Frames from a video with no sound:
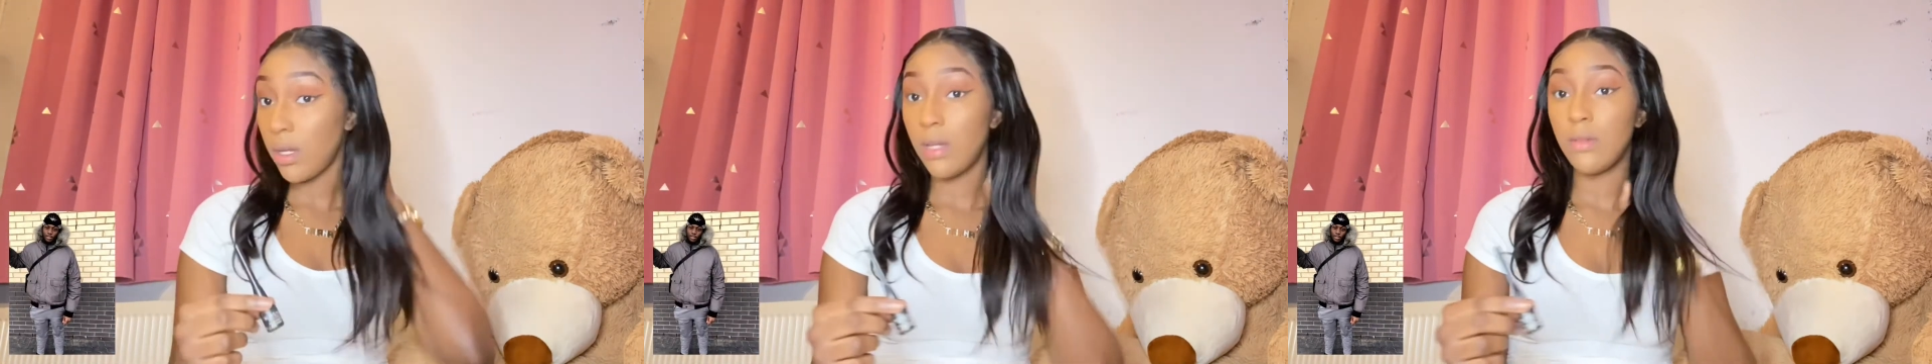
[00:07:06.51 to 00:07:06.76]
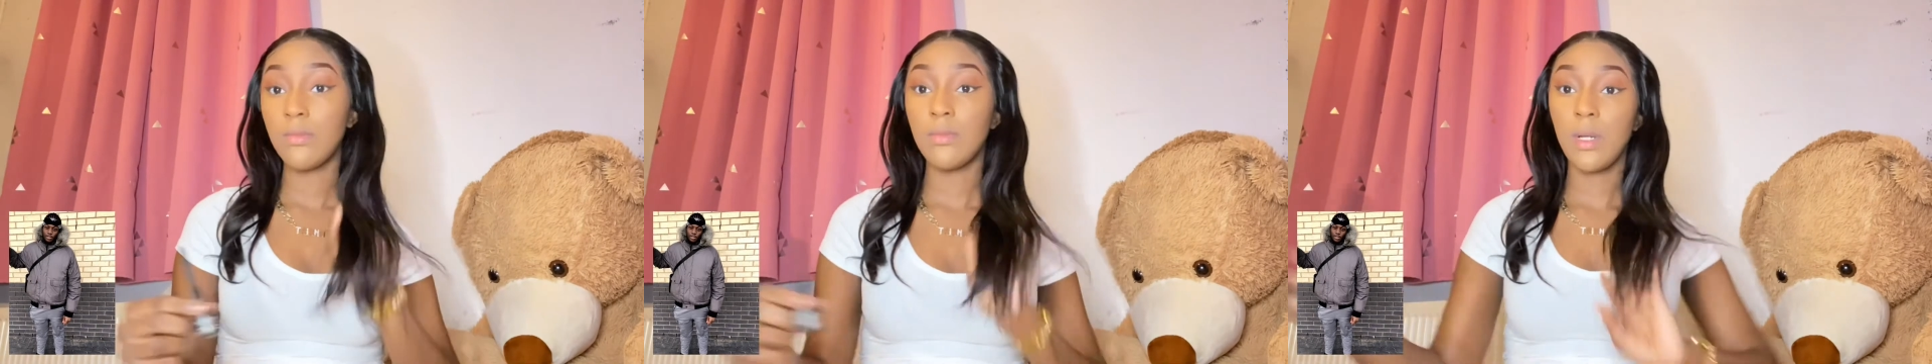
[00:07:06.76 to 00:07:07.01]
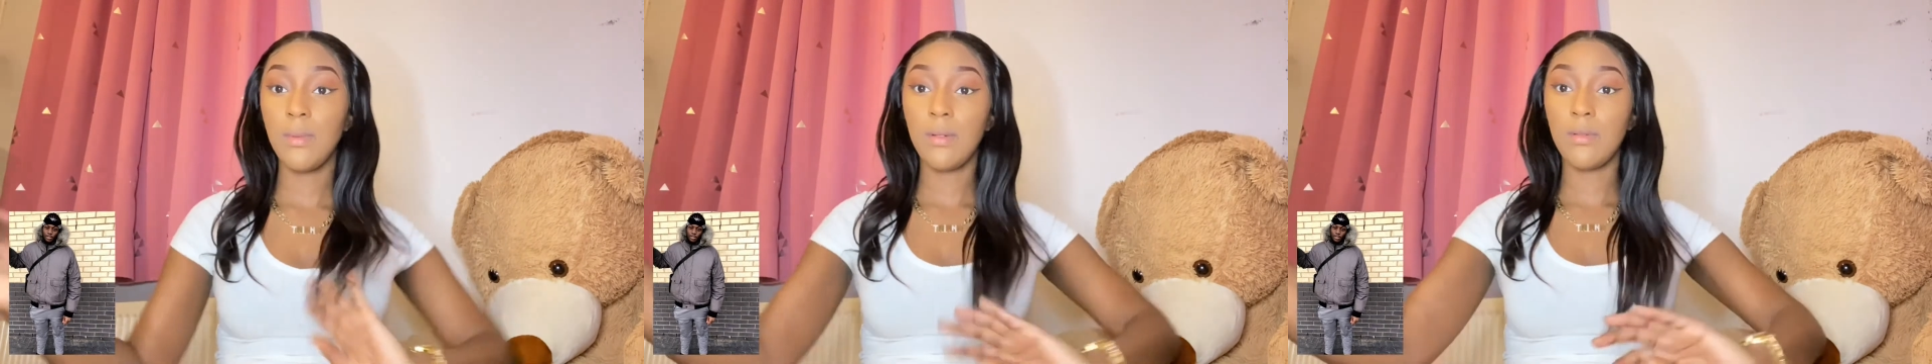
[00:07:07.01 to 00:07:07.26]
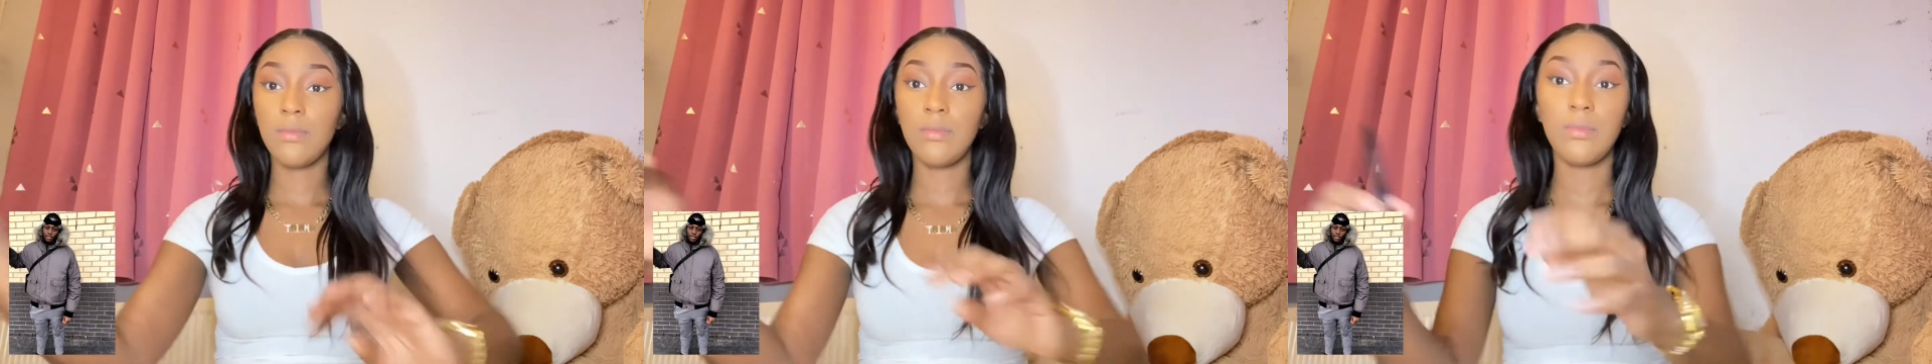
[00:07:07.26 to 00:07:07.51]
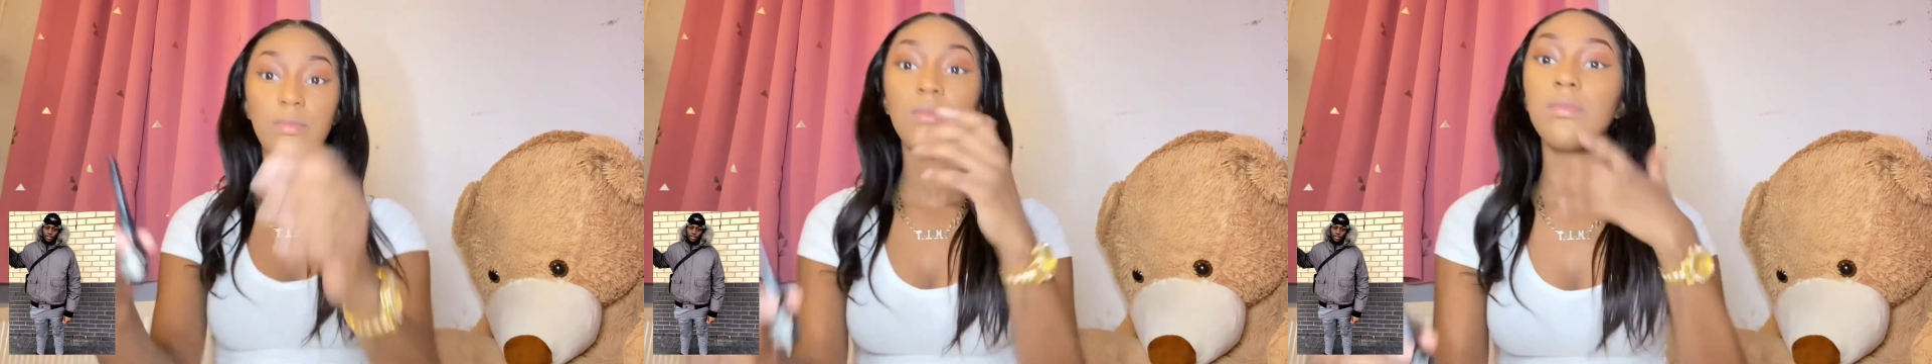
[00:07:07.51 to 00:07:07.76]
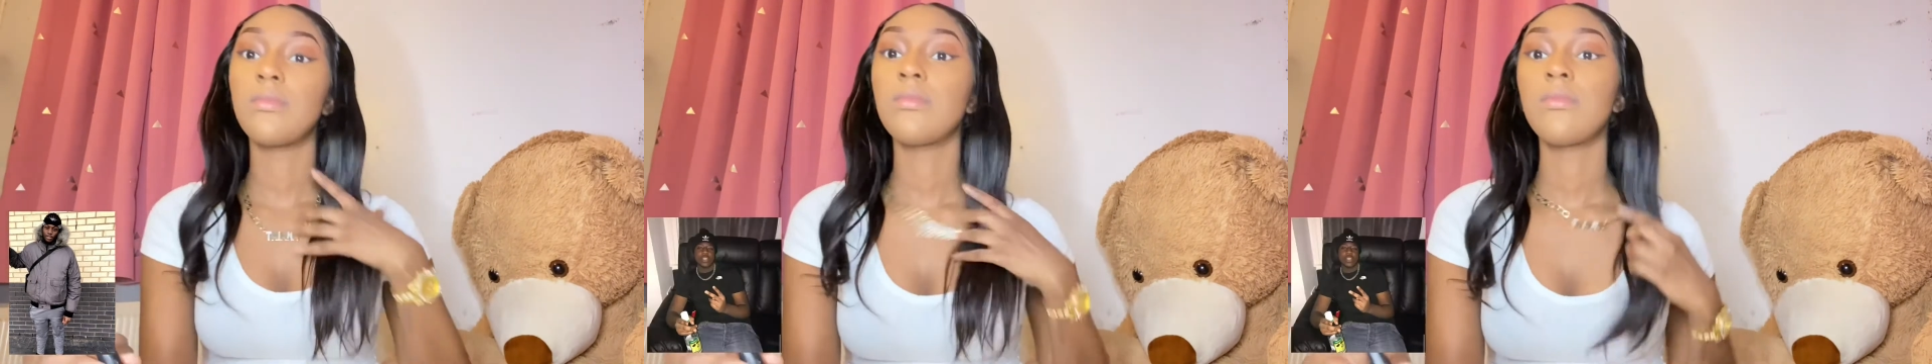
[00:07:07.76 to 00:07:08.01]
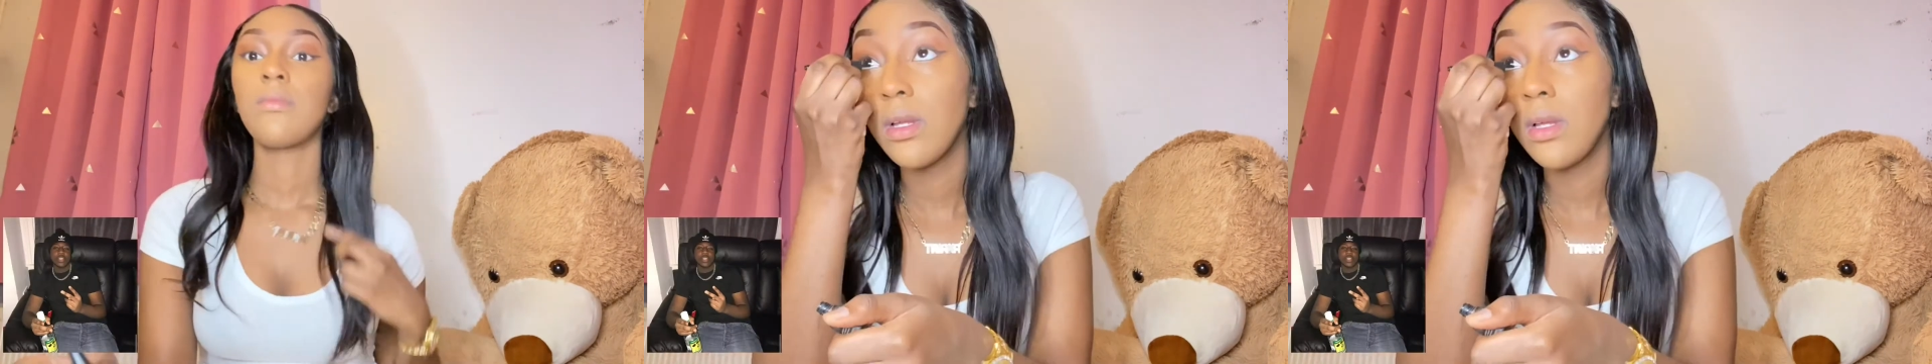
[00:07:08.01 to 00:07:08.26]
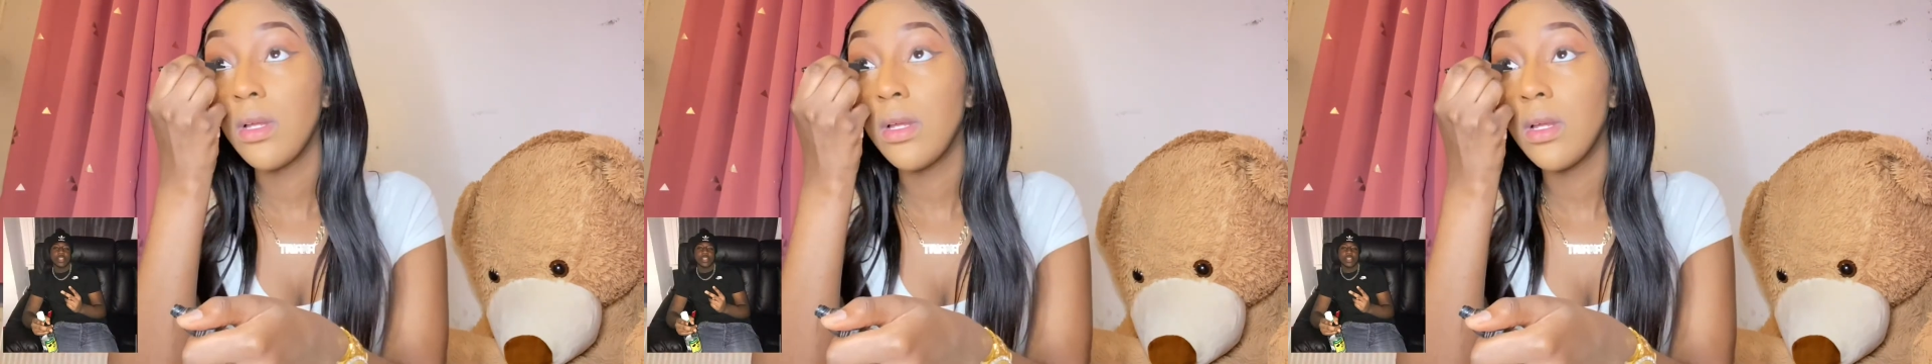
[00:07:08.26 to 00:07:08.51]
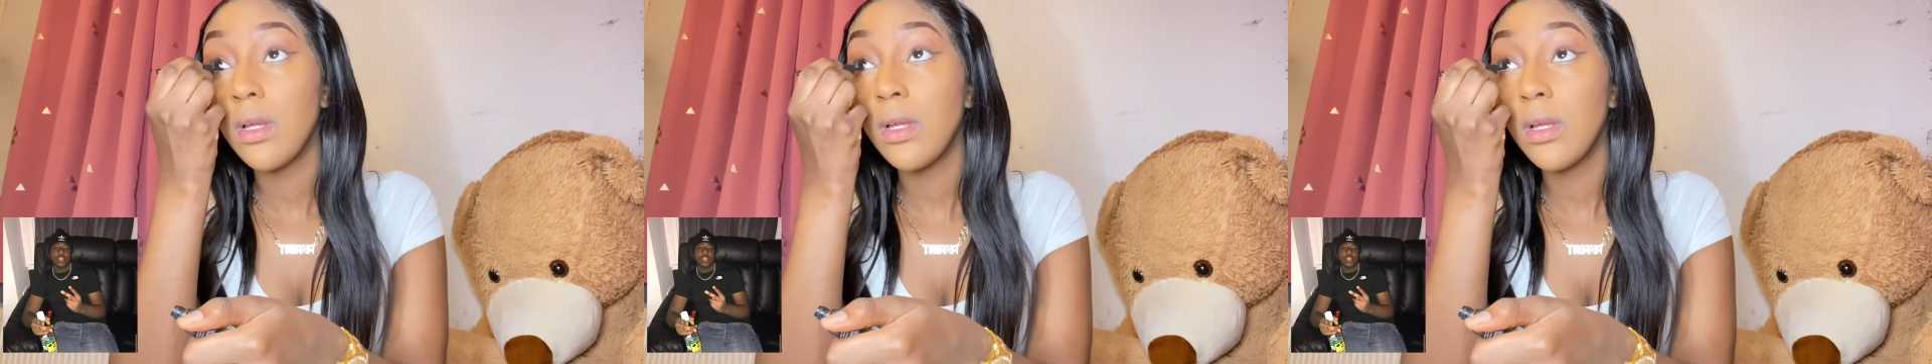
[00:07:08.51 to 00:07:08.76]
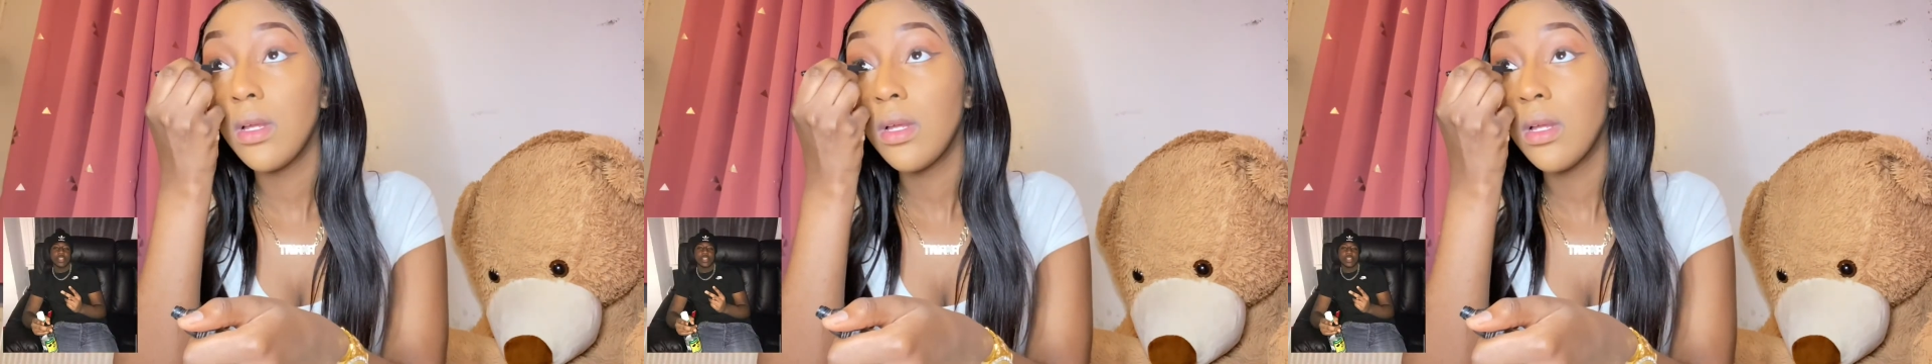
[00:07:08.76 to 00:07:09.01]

hand come from? Yo, that was beaky, man.